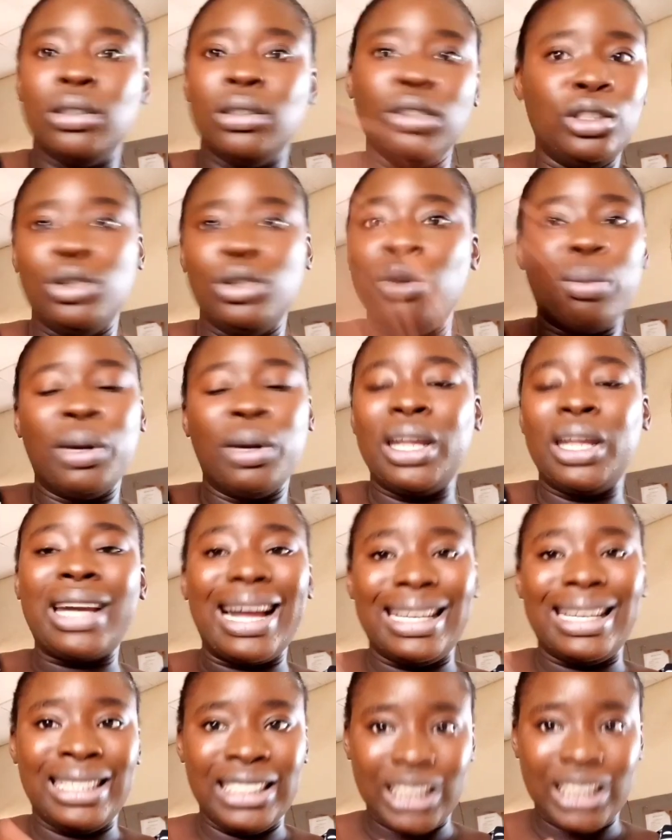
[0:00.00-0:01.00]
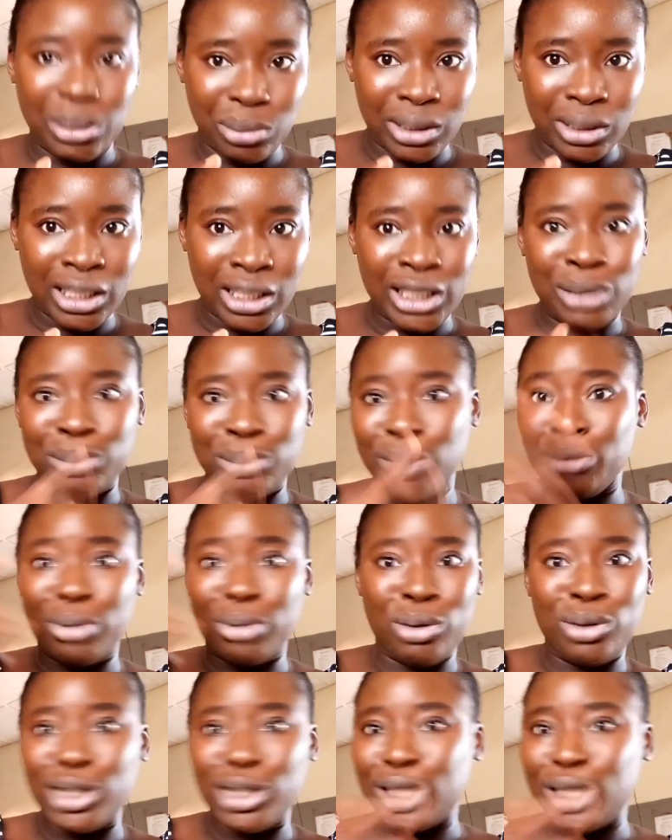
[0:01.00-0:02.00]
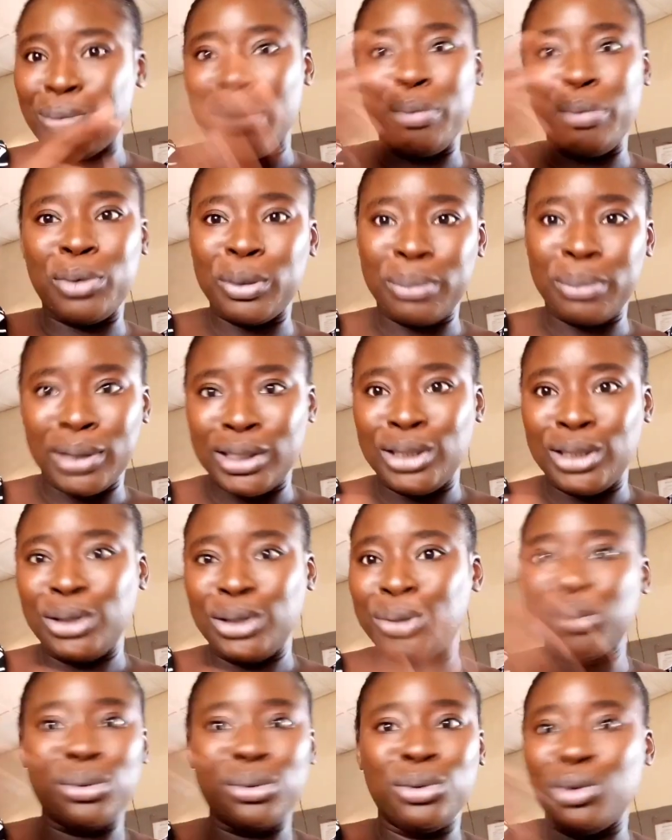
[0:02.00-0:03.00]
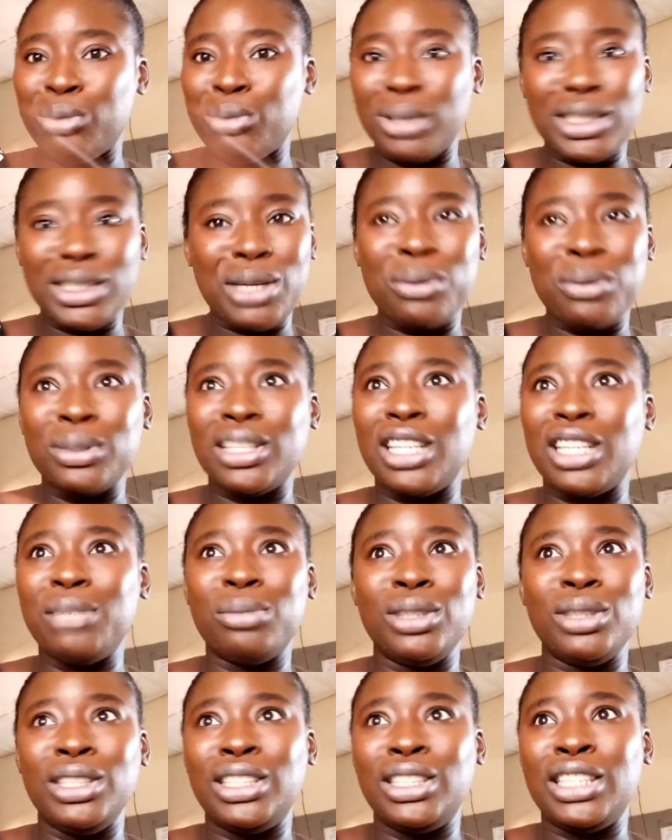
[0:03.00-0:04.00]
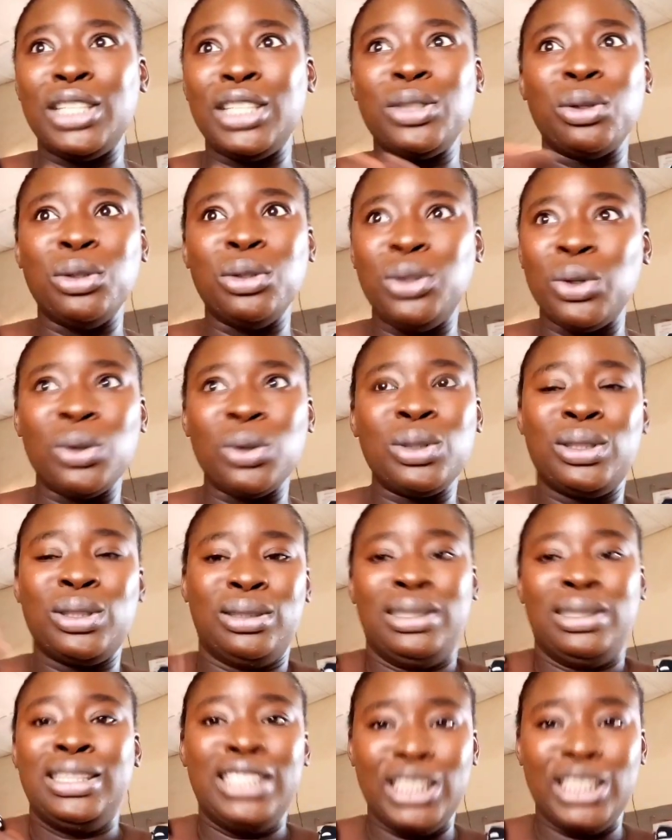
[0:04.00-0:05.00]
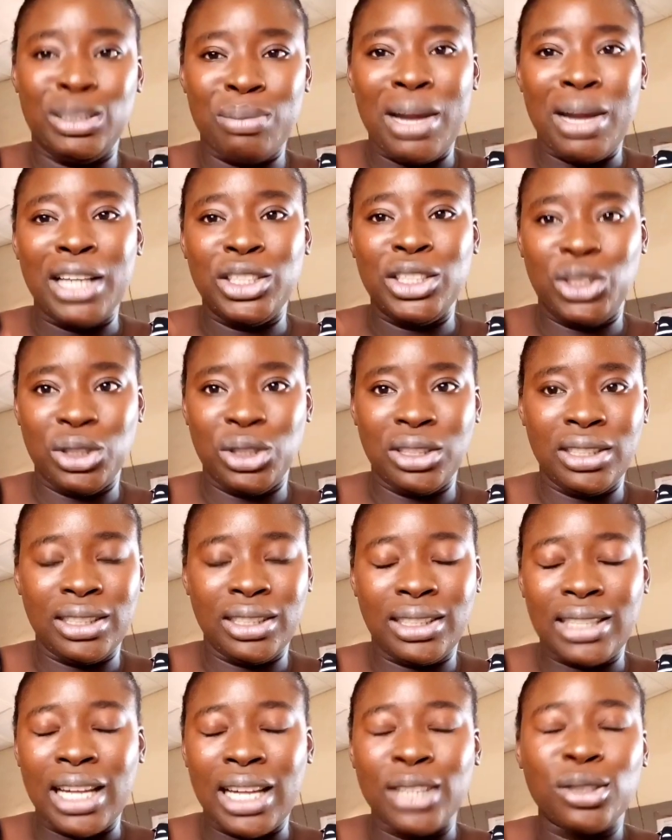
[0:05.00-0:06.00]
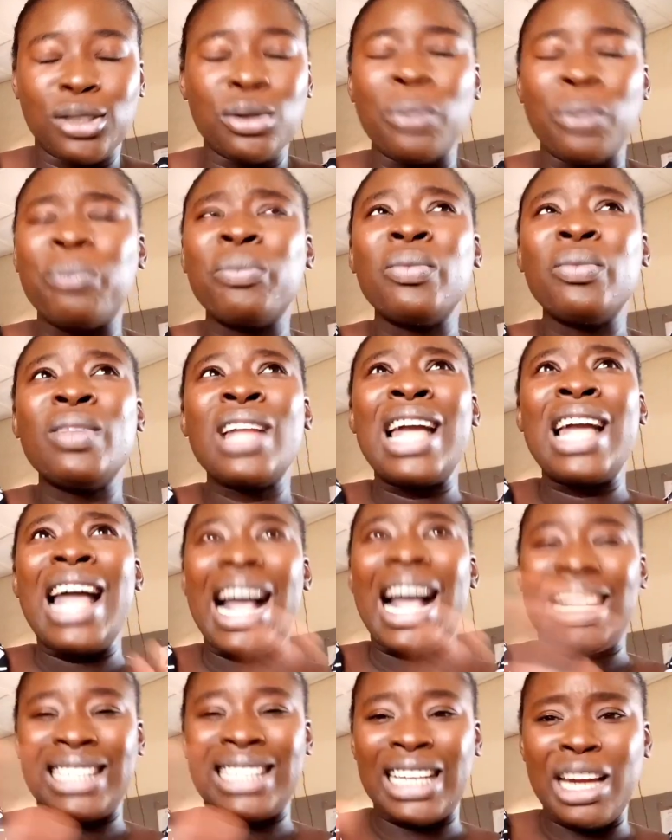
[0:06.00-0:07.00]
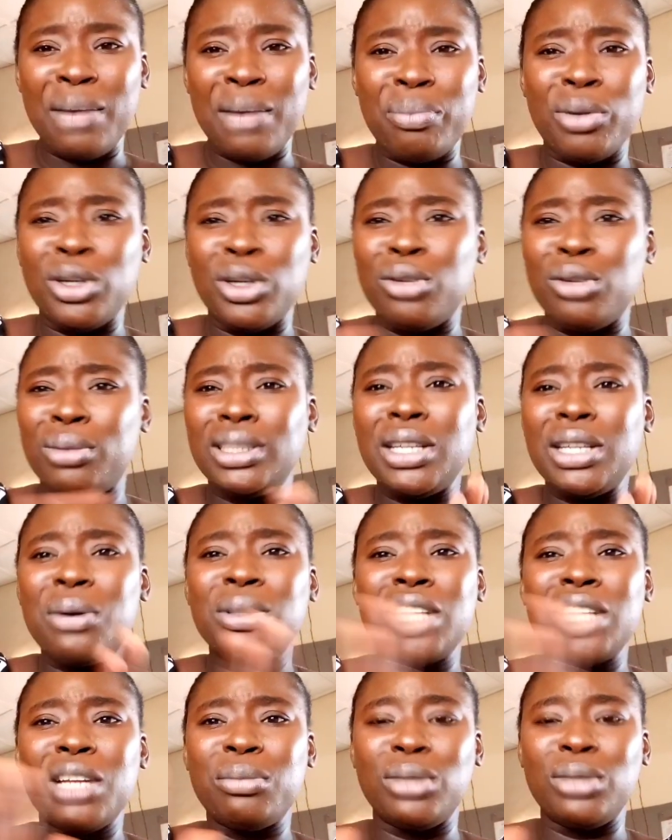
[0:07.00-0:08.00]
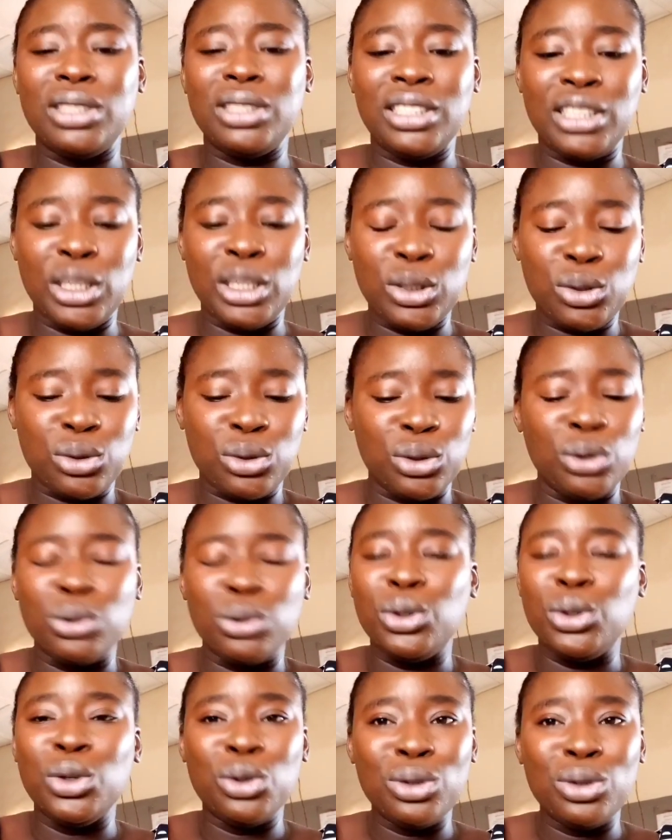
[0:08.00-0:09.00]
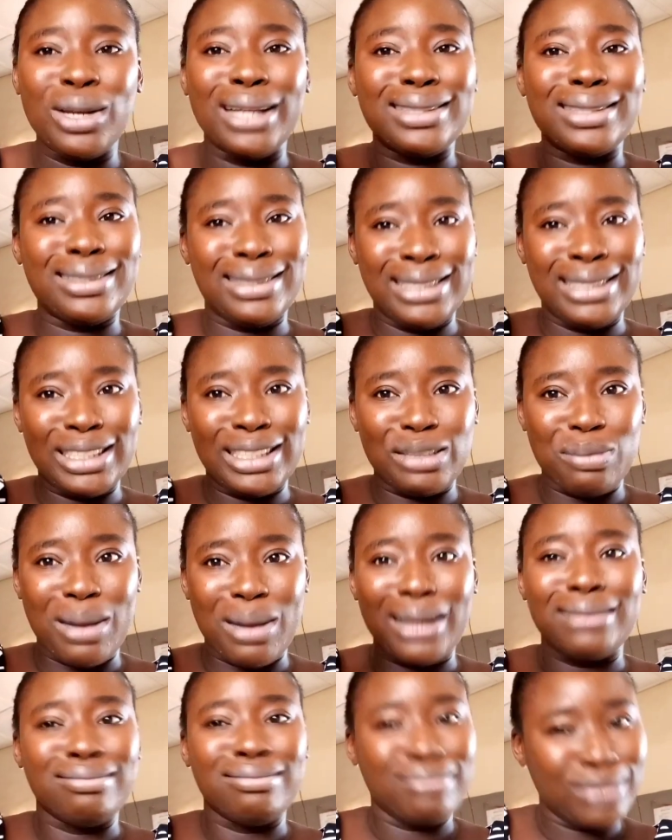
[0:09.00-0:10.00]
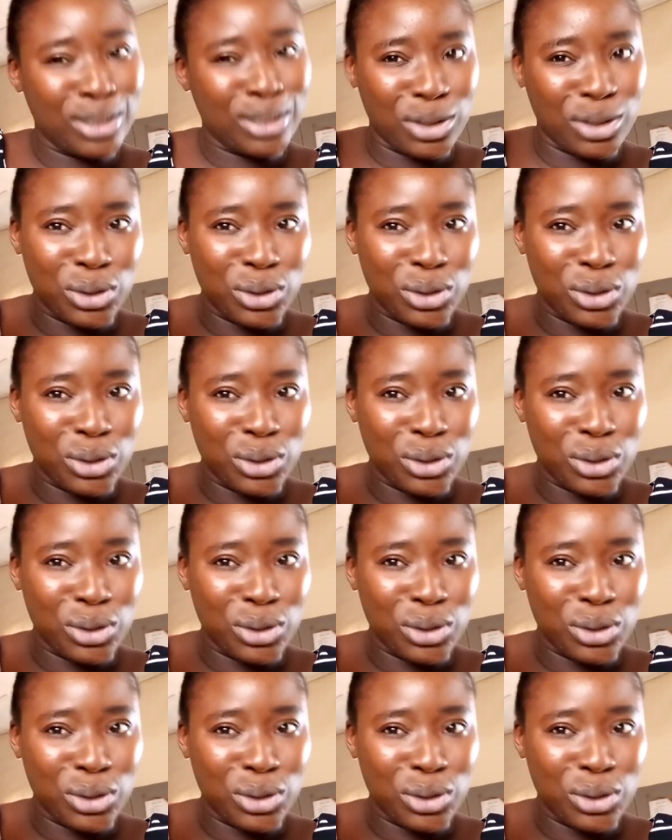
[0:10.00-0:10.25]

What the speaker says: nobody can intimidate me. Number 1 is my property, so no matter what anybody says or does, it is mine. Do you understand? So as at that point, no matter what anybody says to you, you know that this man is